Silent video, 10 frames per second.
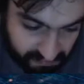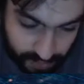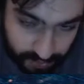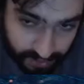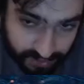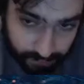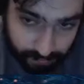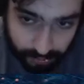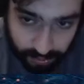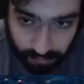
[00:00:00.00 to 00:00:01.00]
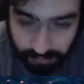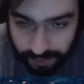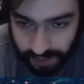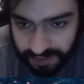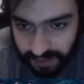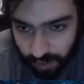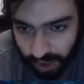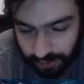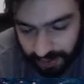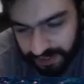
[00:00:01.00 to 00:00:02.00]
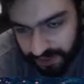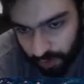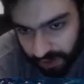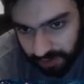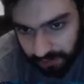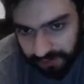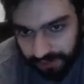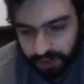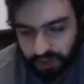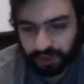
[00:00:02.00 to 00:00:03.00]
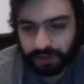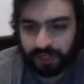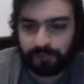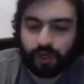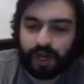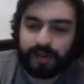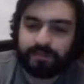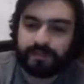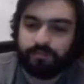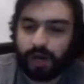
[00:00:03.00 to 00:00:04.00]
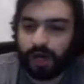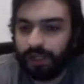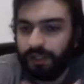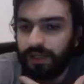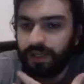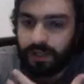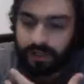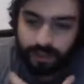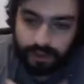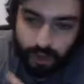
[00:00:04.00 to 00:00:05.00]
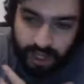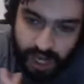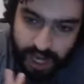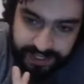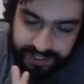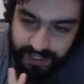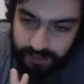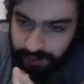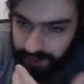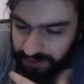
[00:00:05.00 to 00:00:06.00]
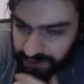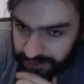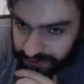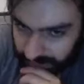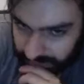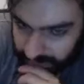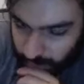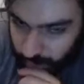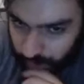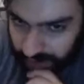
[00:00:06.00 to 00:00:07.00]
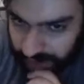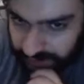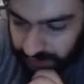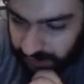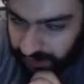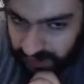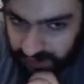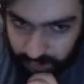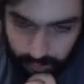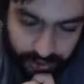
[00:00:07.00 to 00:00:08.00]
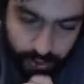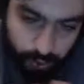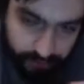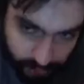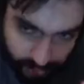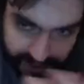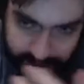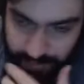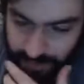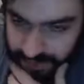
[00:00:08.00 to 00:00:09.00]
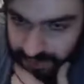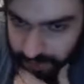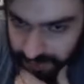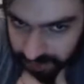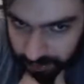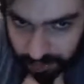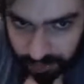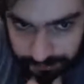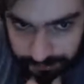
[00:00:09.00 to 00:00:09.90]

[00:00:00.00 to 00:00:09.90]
that's up to them. That's one limitation, that perhaps my the way I see things is not so correct, and I needed to include, for example, this principle.